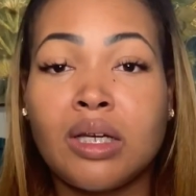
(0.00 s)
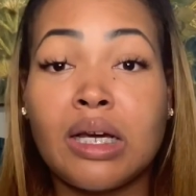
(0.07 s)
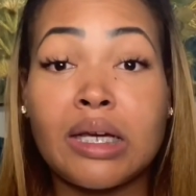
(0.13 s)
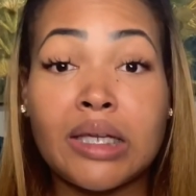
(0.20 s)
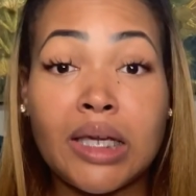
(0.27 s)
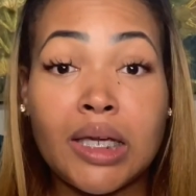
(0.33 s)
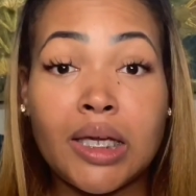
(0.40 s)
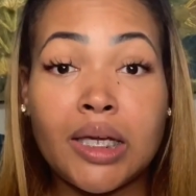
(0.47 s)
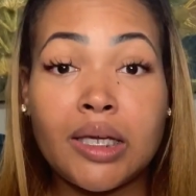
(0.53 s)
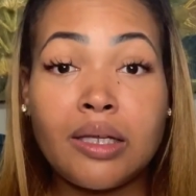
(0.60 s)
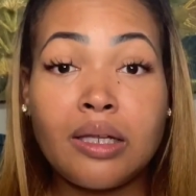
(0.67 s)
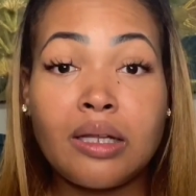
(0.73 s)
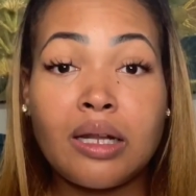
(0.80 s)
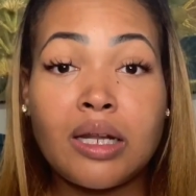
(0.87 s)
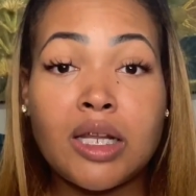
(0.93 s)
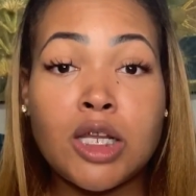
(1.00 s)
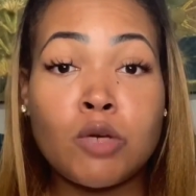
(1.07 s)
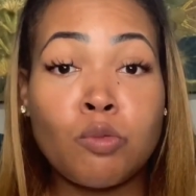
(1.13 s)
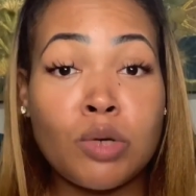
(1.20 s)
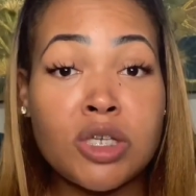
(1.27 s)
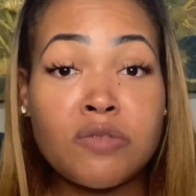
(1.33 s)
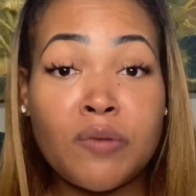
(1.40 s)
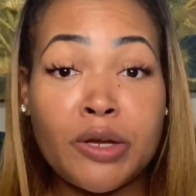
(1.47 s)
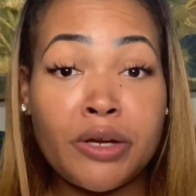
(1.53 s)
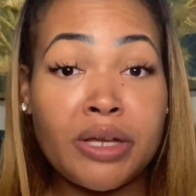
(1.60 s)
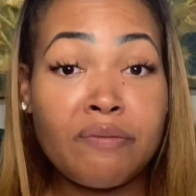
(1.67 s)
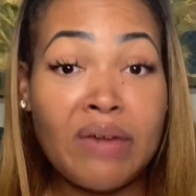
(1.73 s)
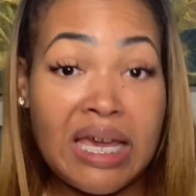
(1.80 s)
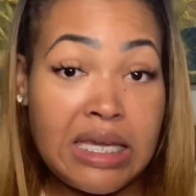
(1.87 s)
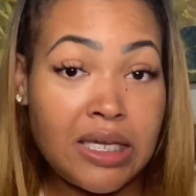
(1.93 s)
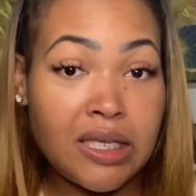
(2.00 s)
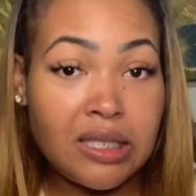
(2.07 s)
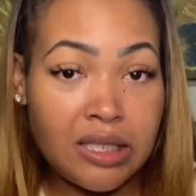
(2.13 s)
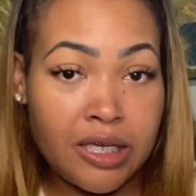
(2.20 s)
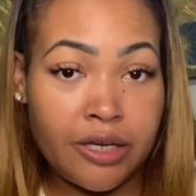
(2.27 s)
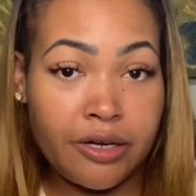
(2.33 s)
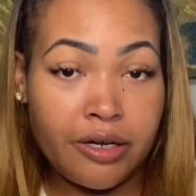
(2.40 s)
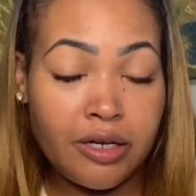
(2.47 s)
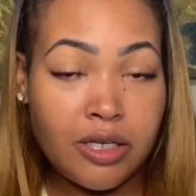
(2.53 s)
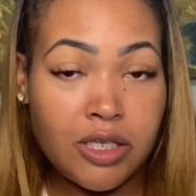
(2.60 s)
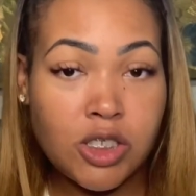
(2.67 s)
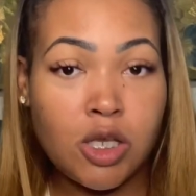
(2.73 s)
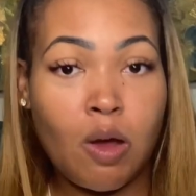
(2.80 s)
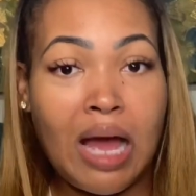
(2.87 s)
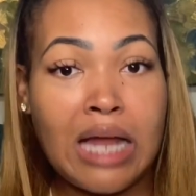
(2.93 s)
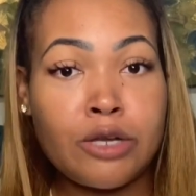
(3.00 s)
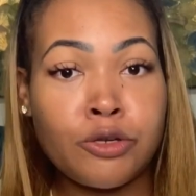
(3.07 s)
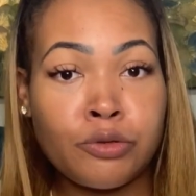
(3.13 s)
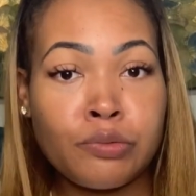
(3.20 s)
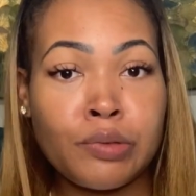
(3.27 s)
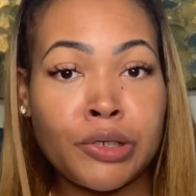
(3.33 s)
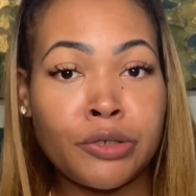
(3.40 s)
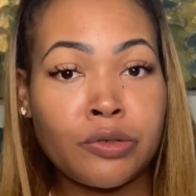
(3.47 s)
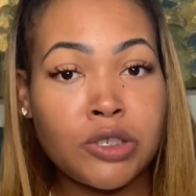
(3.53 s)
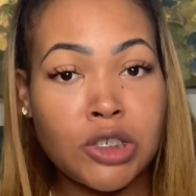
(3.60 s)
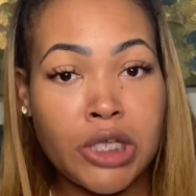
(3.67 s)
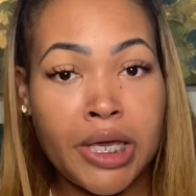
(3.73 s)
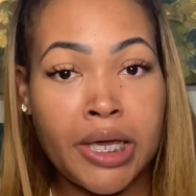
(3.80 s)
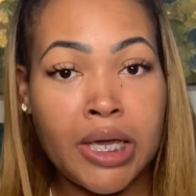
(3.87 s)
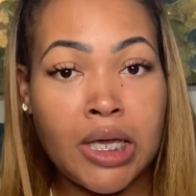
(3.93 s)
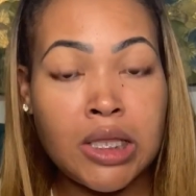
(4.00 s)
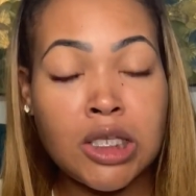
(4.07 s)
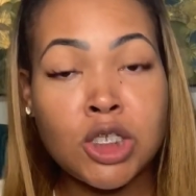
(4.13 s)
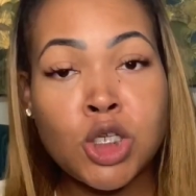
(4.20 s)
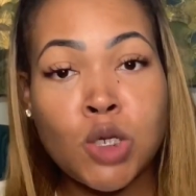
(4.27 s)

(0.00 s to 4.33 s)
again, it was very vacant there. So I do understand that